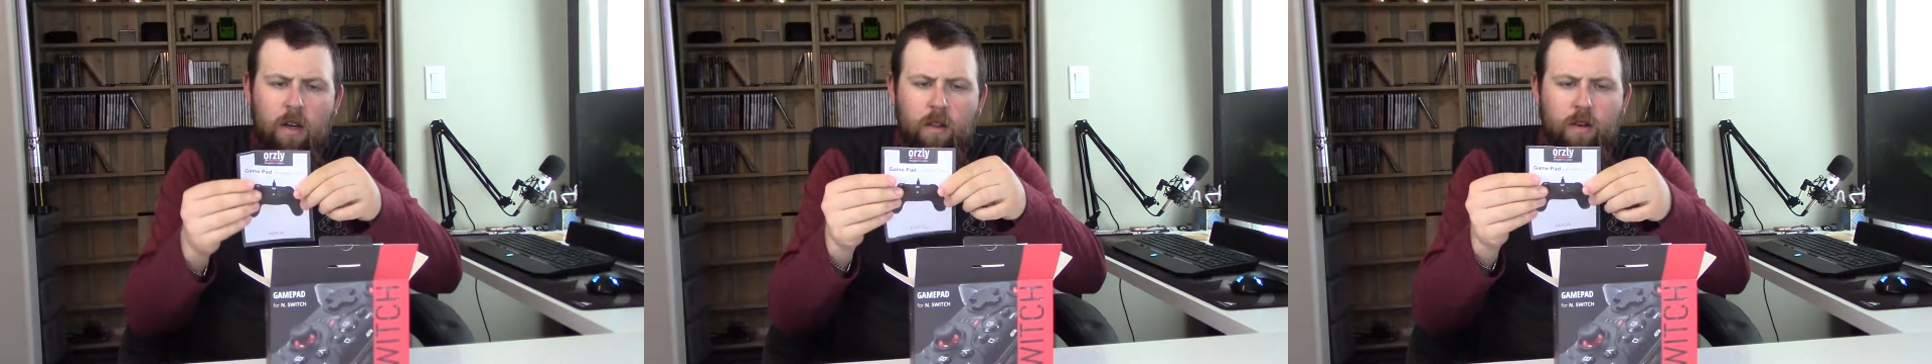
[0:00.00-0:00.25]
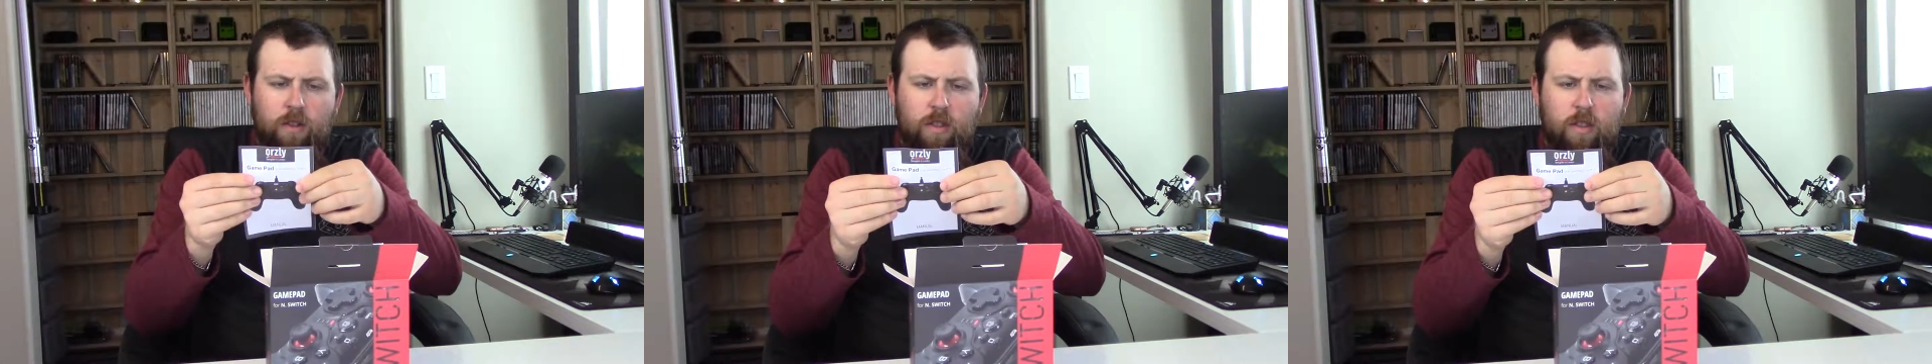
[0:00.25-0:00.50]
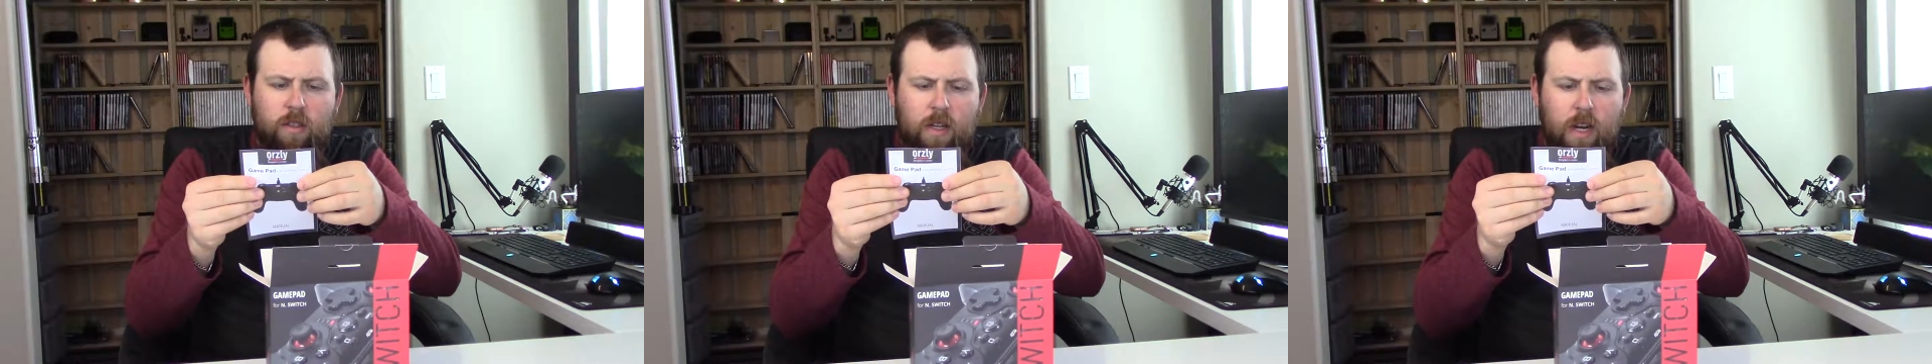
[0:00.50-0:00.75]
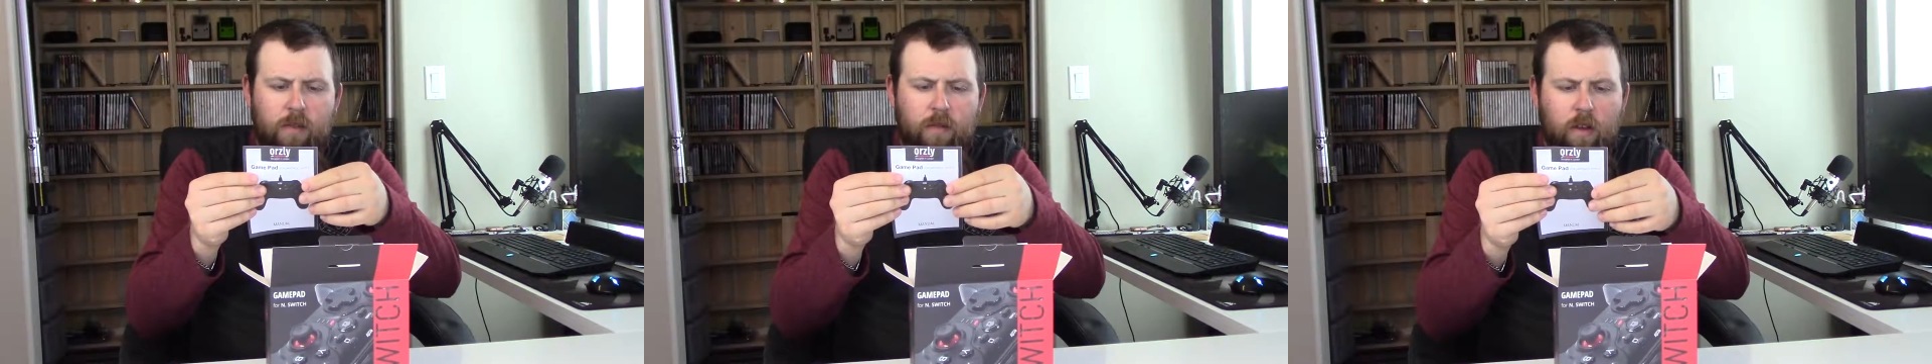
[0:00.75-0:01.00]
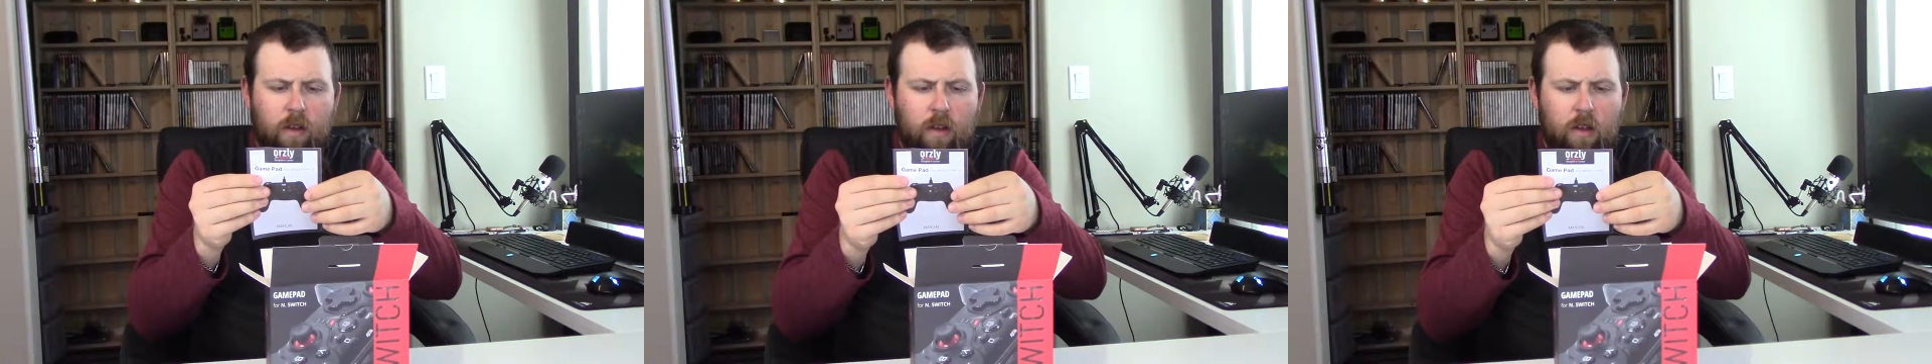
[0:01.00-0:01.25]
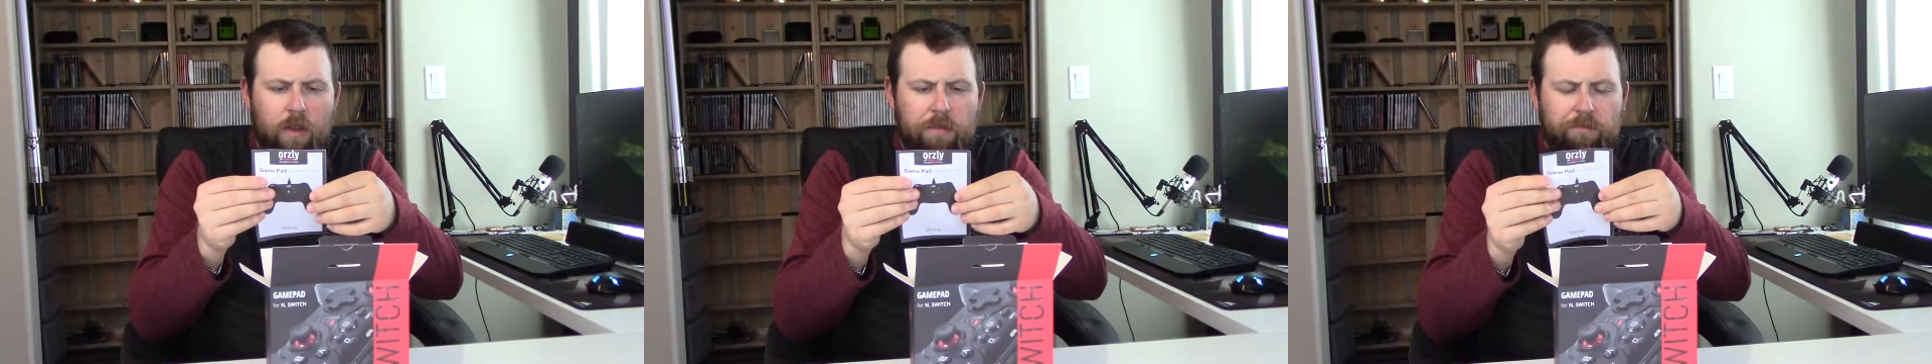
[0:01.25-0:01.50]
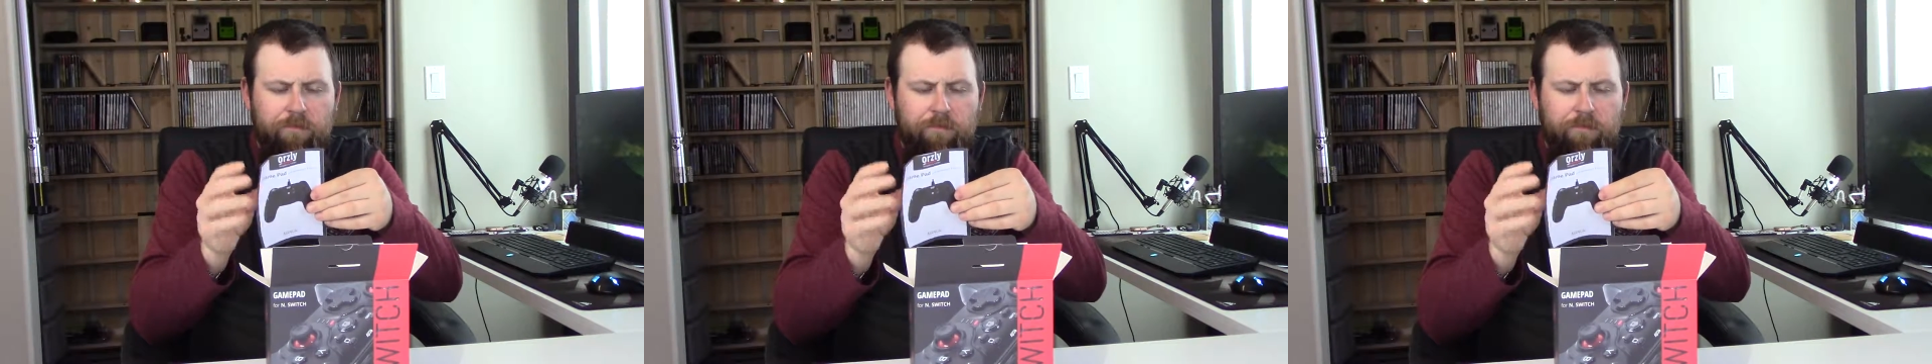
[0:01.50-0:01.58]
There's just kind of a